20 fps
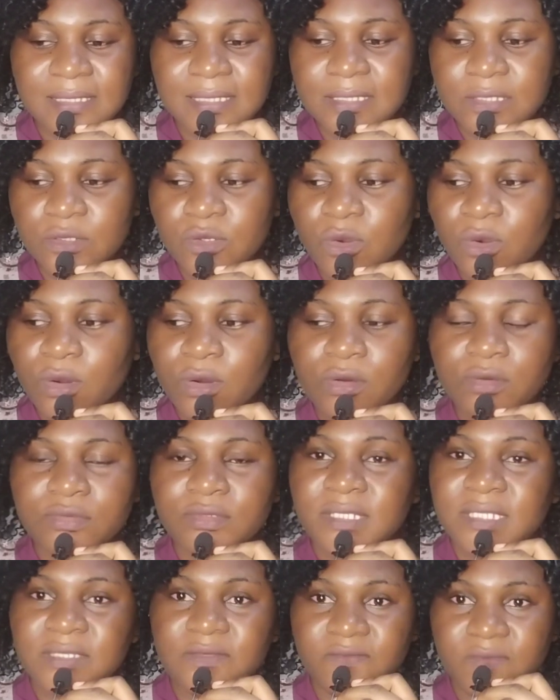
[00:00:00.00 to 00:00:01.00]
in
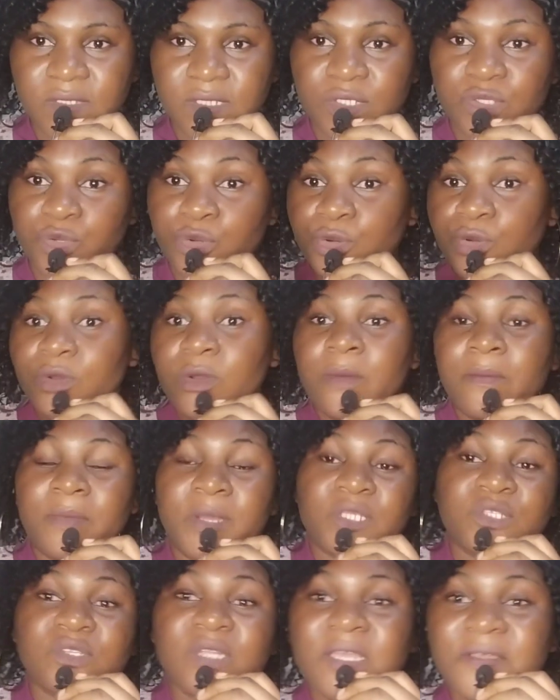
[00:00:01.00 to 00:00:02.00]
all CVs, your
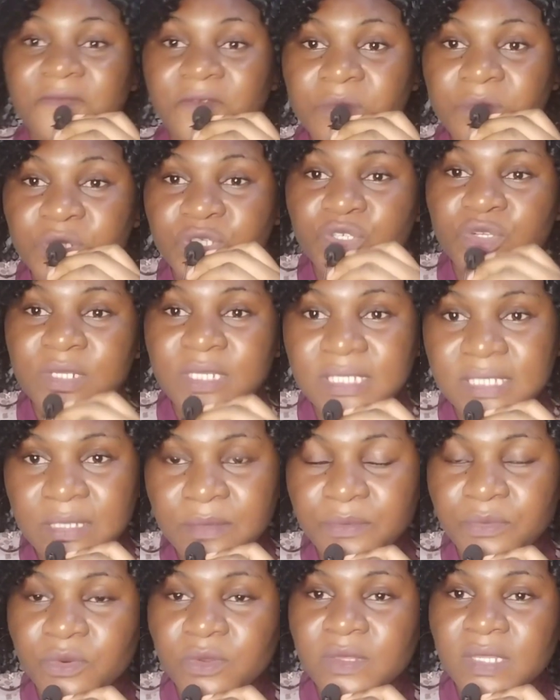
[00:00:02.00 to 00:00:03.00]
personal information is
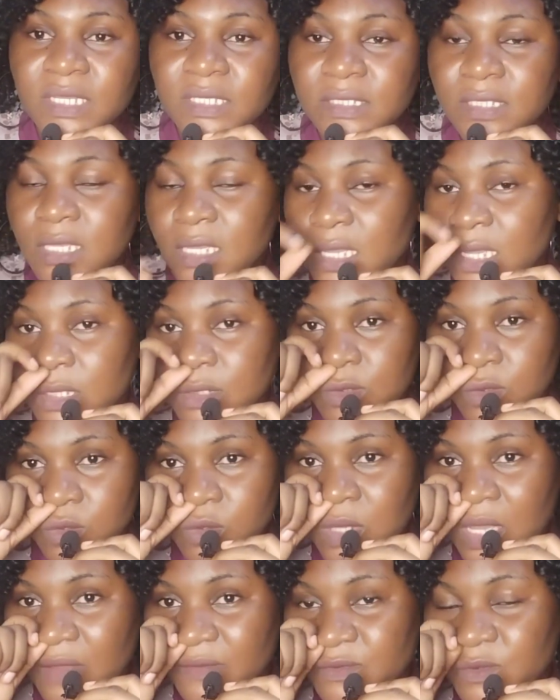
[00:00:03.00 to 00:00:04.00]
important. So
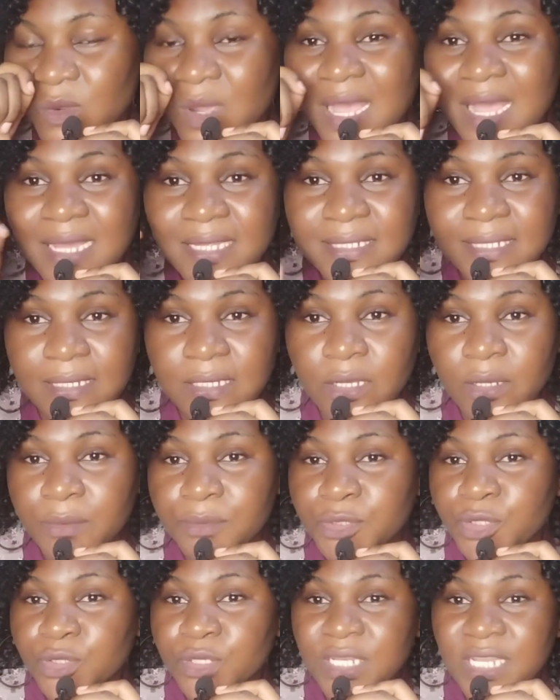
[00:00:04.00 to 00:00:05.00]
you have to add
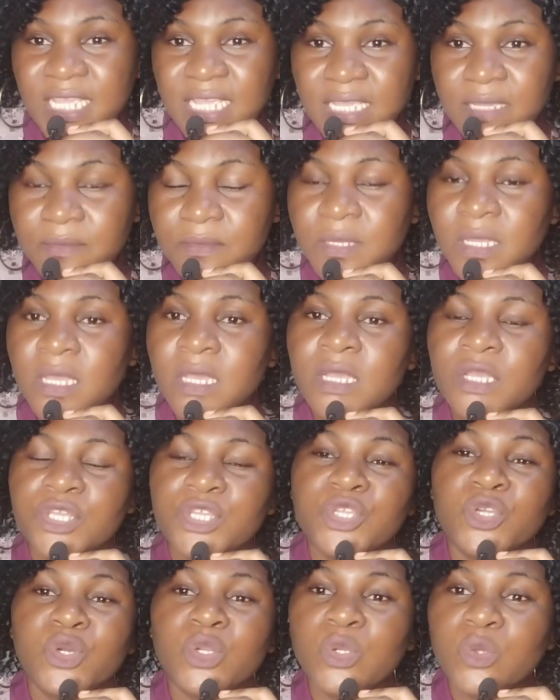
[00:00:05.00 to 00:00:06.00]
your name,
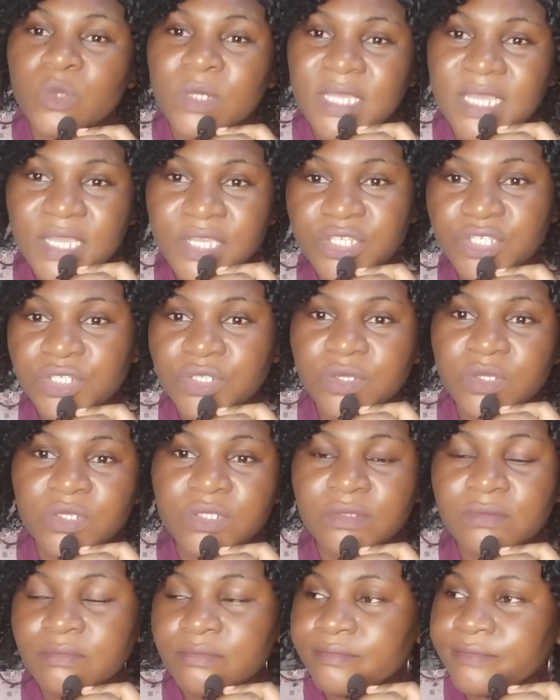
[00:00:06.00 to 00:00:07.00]
your
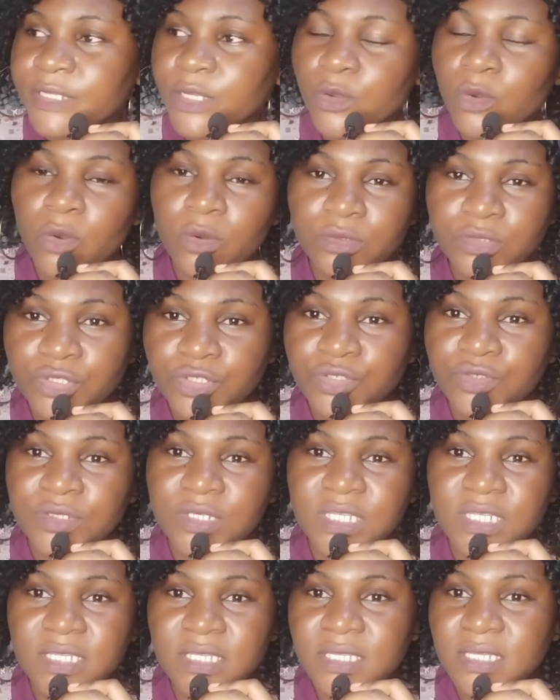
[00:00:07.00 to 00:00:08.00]
location, the
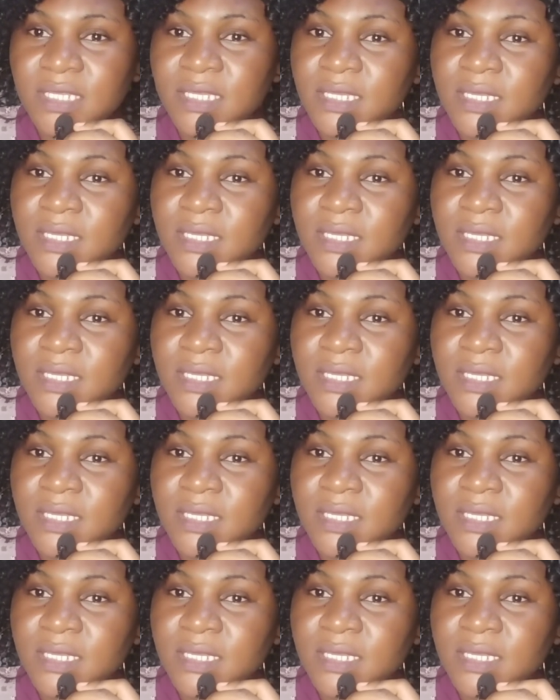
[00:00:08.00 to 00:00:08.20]
country,